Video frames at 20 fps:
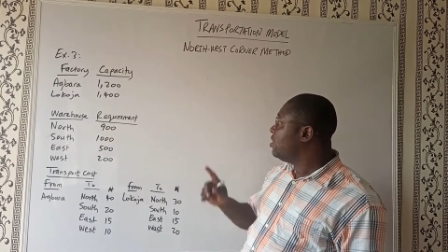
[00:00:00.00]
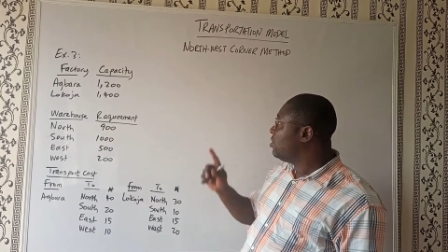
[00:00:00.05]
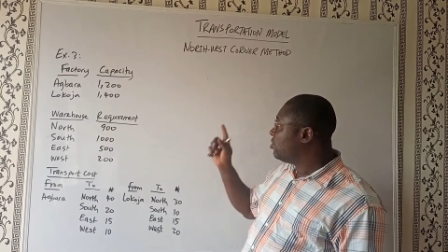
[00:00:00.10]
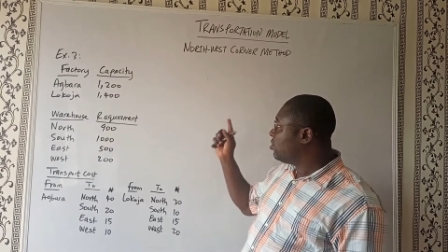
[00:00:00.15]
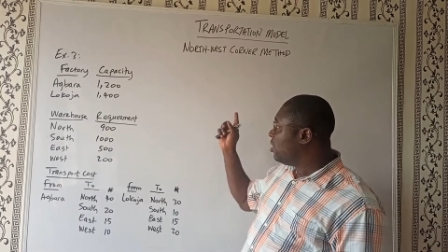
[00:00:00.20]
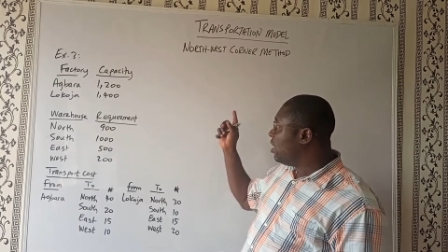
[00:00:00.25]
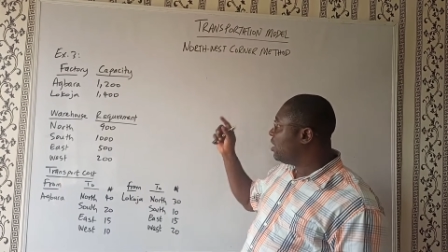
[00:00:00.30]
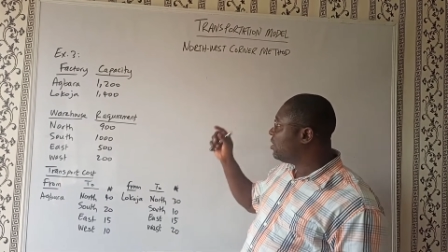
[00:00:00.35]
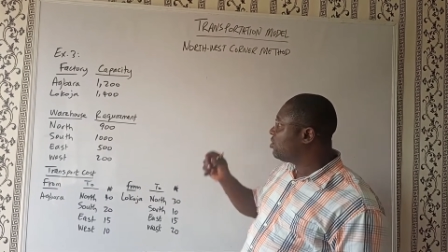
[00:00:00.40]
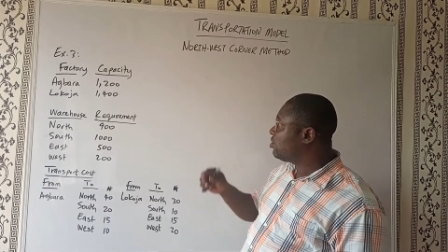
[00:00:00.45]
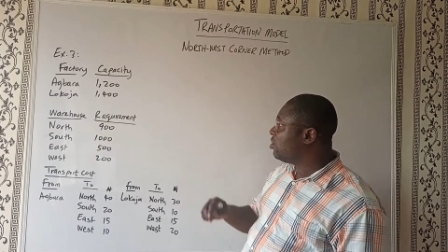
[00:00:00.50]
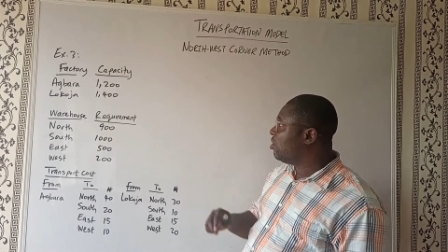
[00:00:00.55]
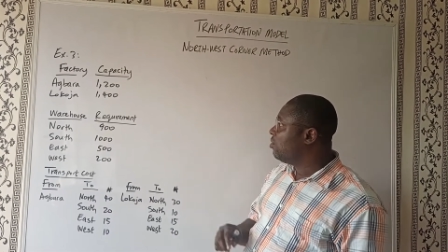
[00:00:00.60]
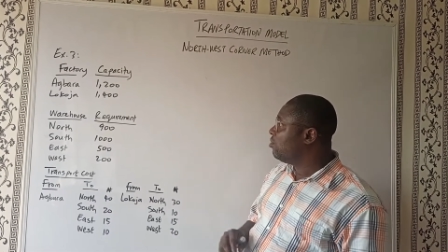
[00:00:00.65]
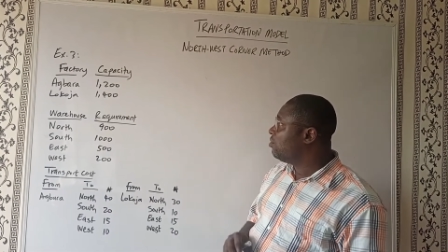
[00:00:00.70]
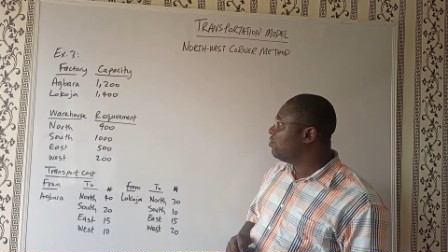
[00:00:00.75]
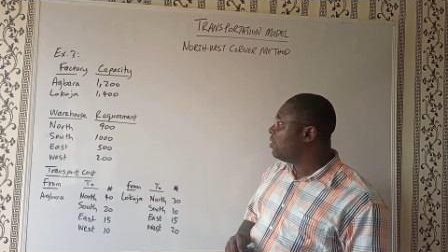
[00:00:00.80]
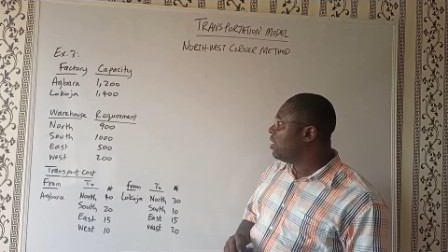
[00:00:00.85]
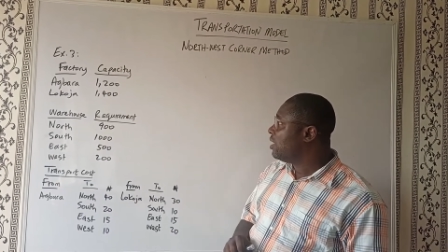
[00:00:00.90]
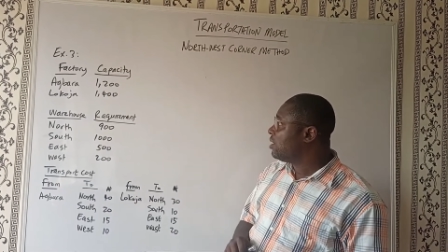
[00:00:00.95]
So let's
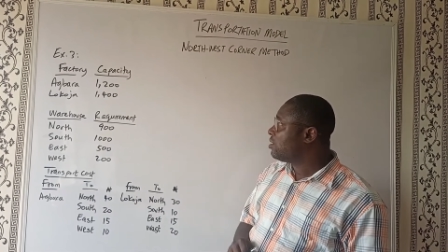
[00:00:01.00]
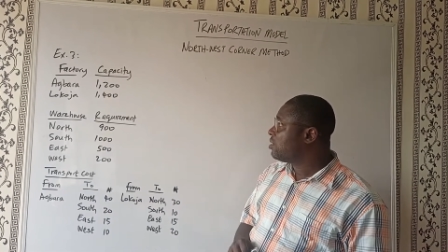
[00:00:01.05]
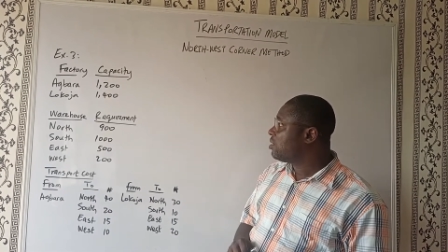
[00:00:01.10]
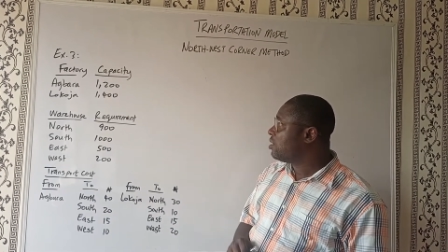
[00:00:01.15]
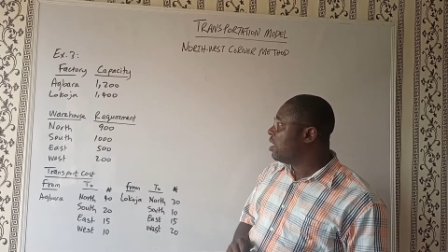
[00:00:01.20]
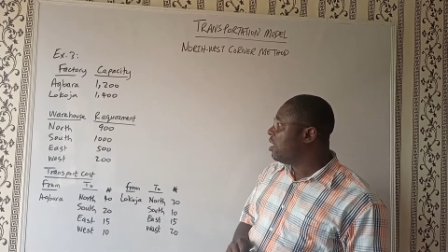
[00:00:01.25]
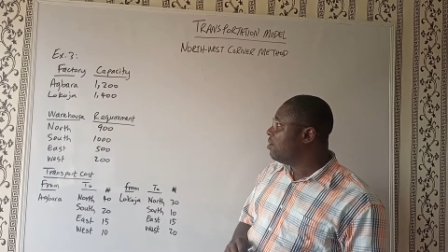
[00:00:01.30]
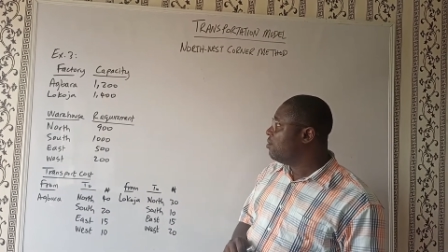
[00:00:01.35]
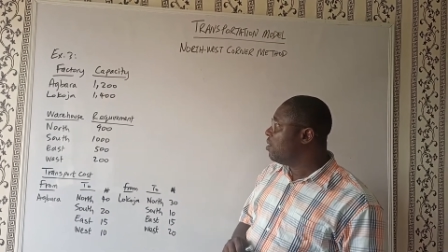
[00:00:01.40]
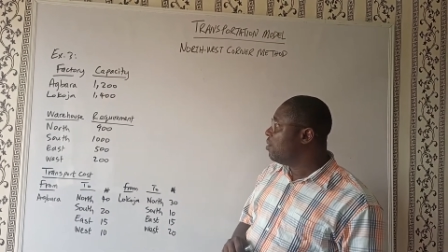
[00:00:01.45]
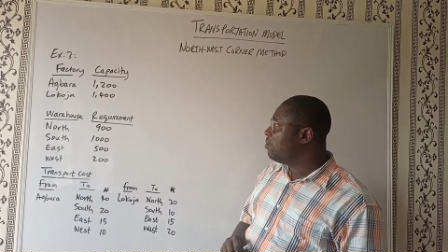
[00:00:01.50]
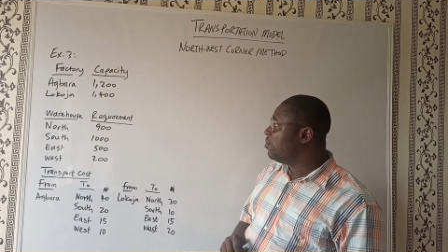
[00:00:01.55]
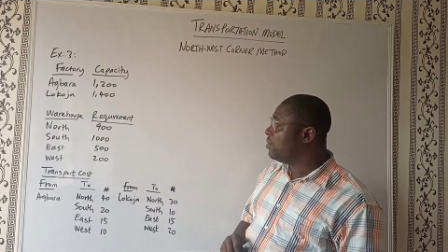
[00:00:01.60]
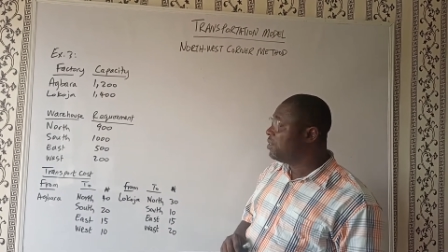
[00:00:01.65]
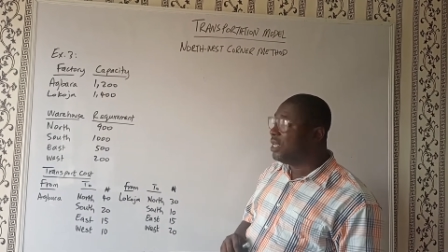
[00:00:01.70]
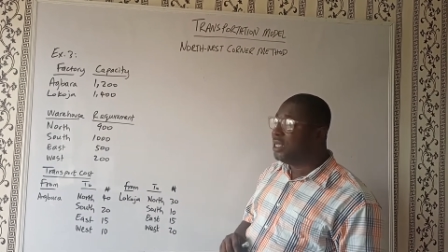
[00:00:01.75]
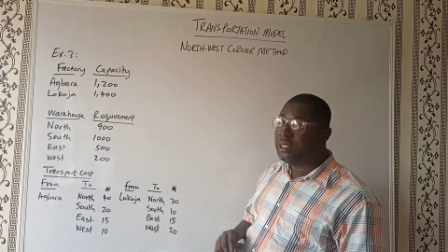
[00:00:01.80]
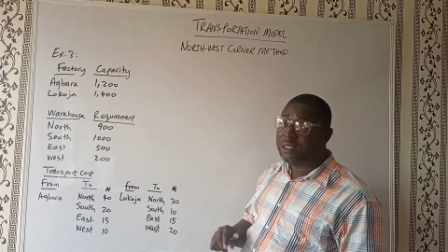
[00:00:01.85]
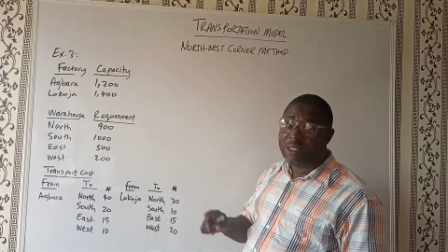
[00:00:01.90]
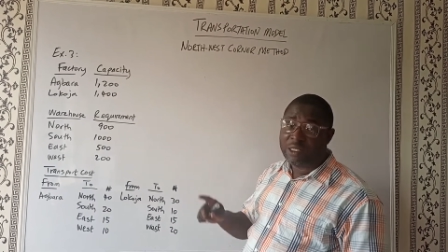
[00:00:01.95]
solve, let's uh,
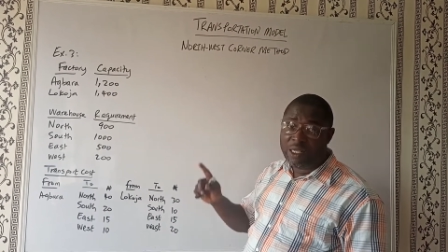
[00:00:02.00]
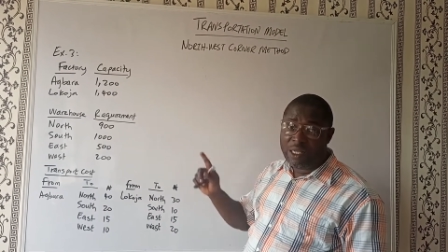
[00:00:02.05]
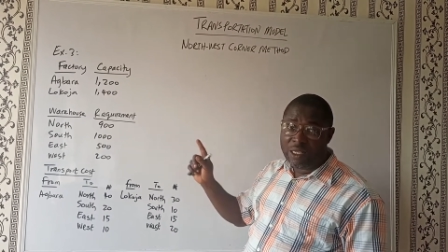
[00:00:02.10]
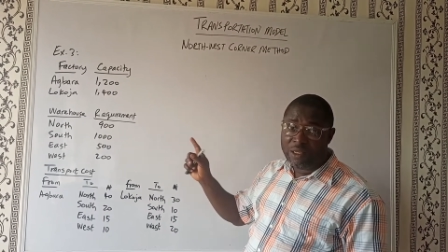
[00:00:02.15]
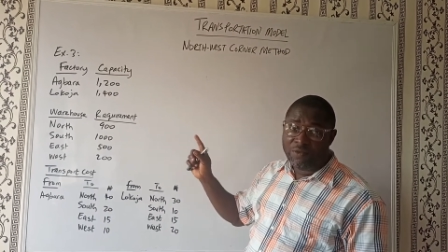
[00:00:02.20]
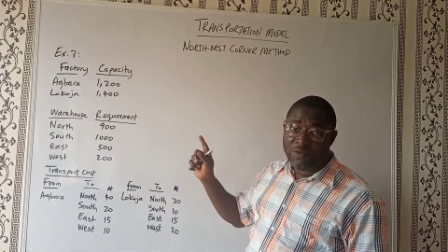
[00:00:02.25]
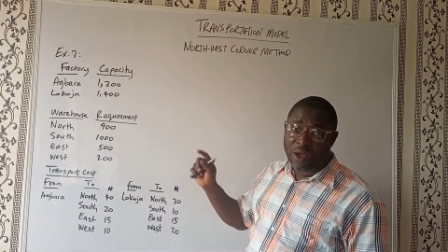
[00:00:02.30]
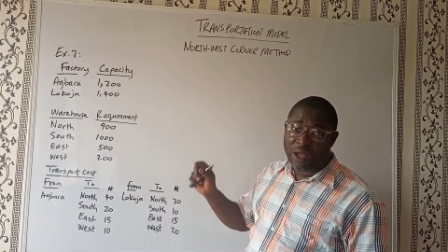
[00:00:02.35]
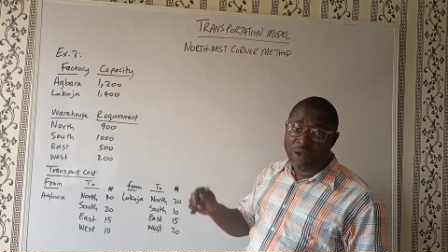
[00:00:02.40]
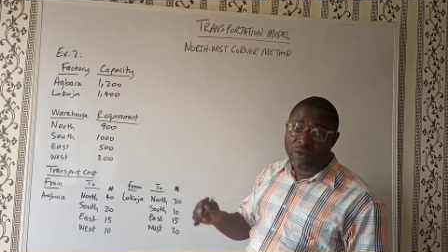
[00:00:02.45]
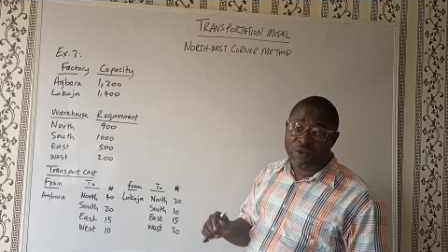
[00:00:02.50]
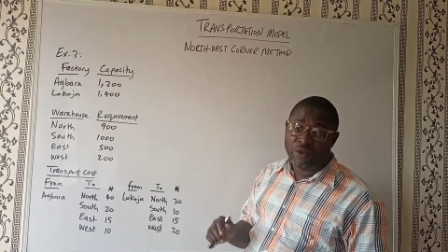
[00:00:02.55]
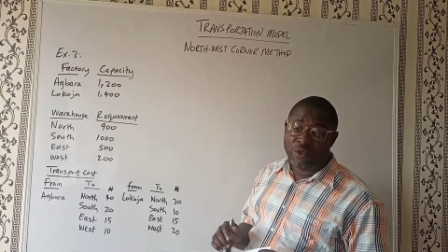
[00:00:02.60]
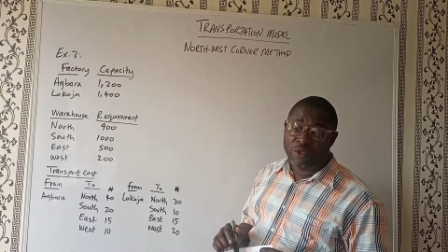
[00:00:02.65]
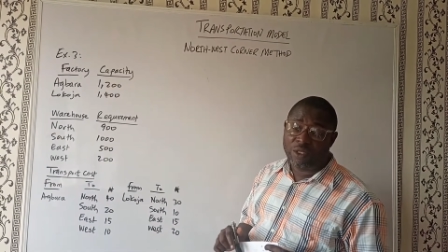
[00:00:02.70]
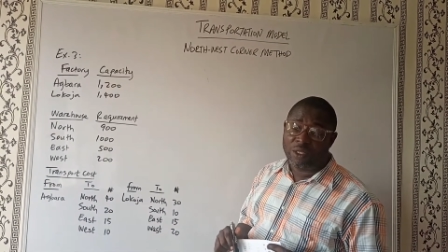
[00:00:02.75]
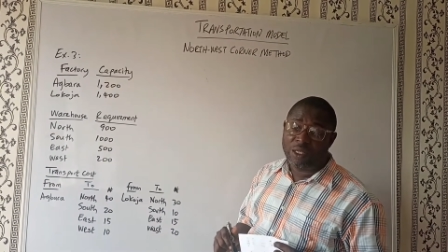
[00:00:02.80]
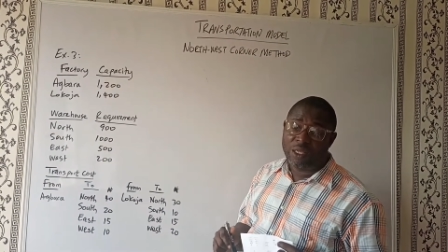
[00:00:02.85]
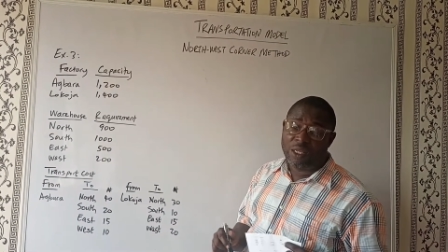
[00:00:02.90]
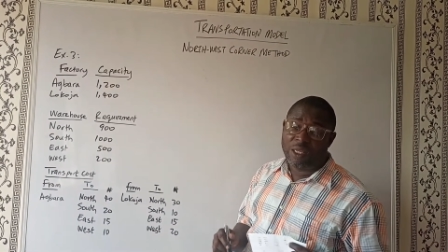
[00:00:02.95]
represent these
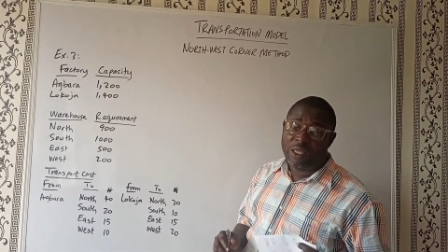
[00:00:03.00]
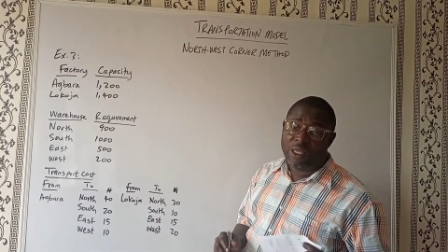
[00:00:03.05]
values